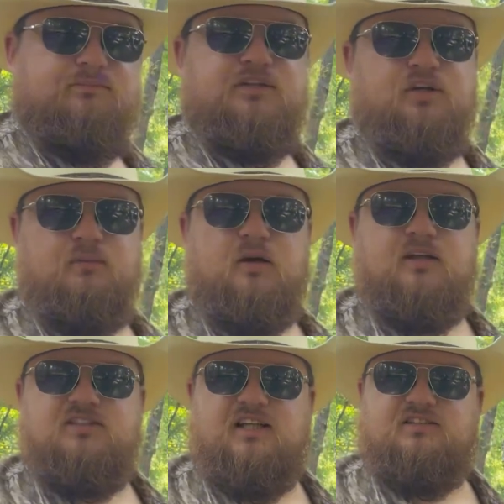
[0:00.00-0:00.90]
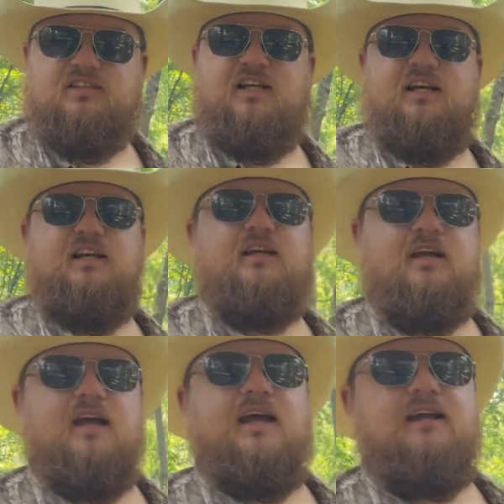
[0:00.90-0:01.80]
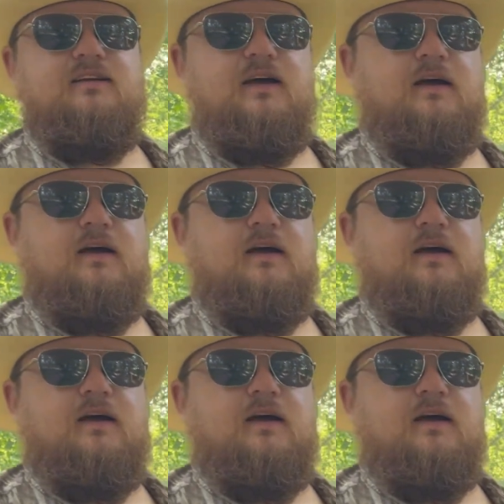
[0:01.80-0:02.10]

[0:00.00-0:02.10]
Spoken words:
2 months, I'd say, and